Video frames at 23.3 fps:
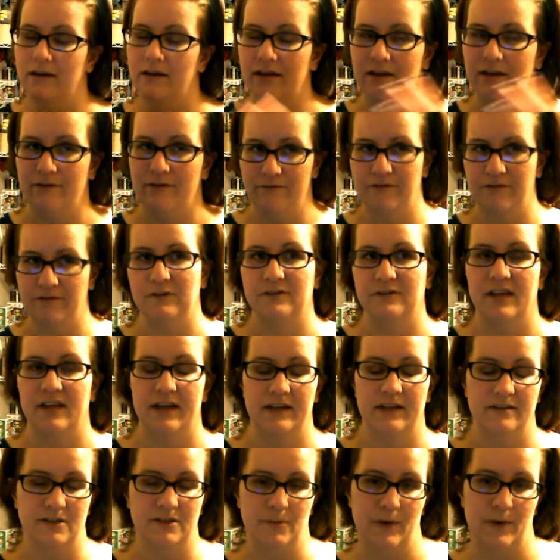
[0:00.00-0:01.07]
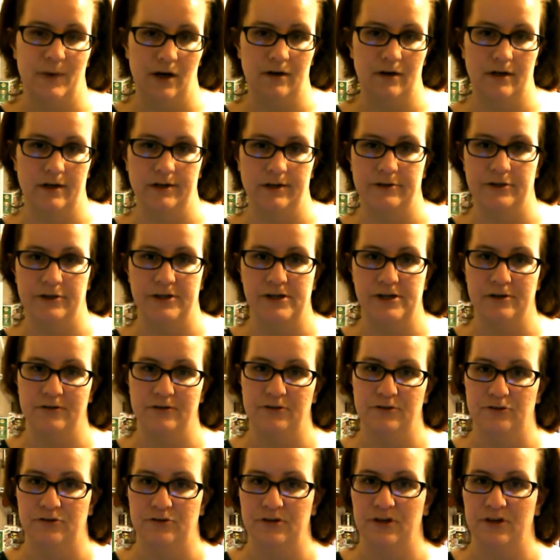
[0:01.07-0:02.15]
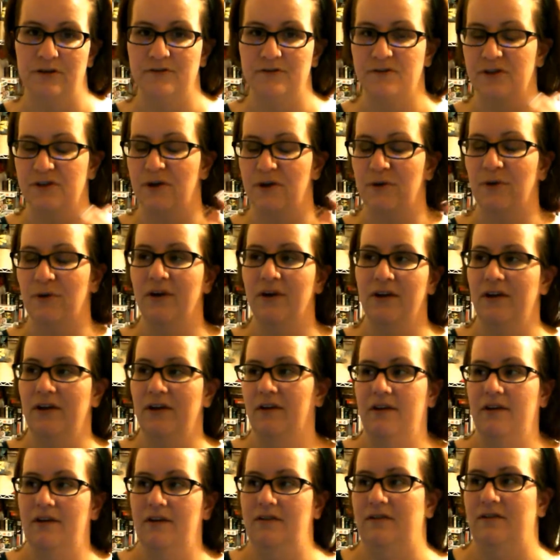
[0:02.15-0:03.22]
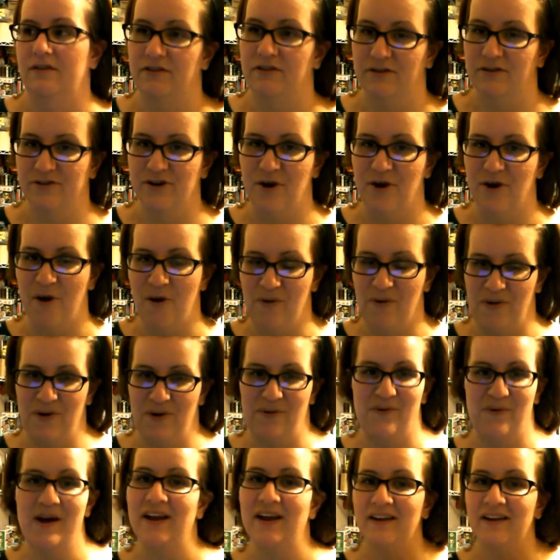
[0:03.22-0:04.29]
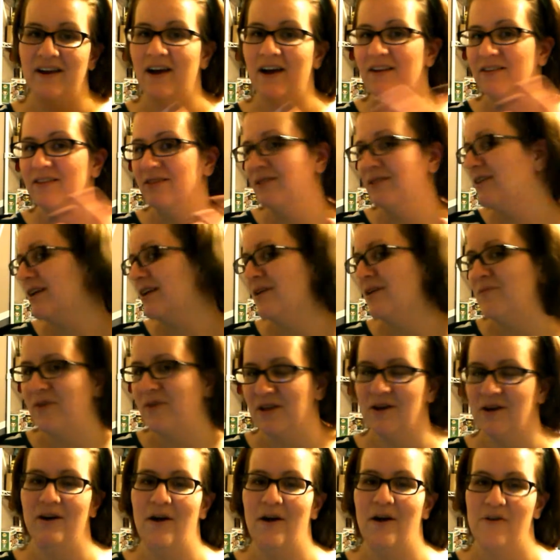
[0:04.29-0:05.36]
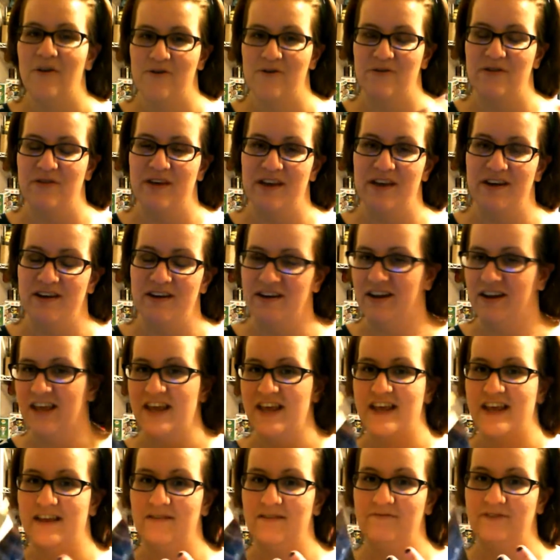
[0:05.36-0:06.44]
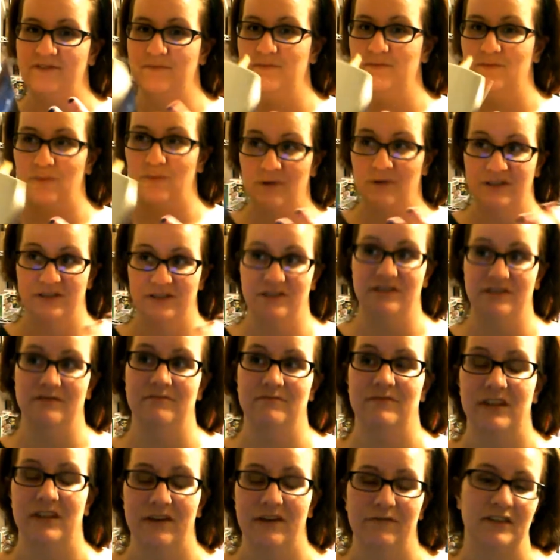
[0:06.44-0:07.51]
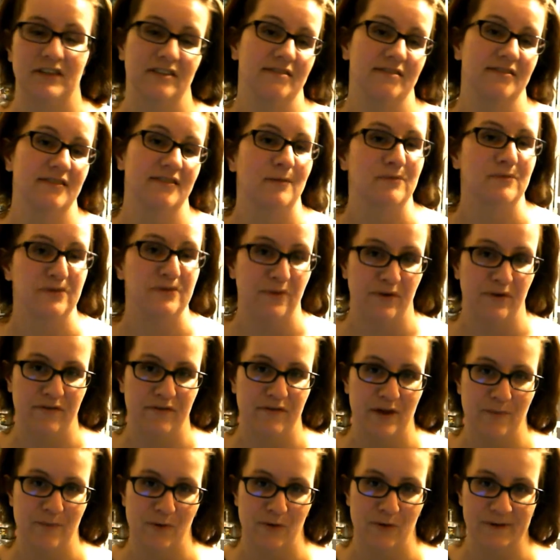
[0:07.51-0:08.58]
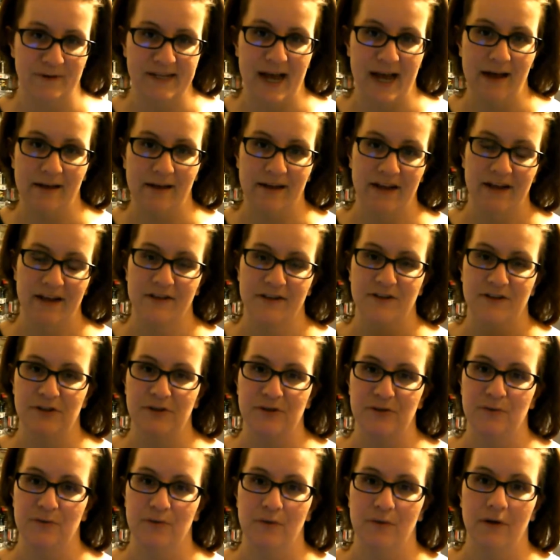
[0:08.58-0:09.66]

It feels like it's about 100 years or so, so there's no real way to look at Peter other than he was gifted some sort of immortality to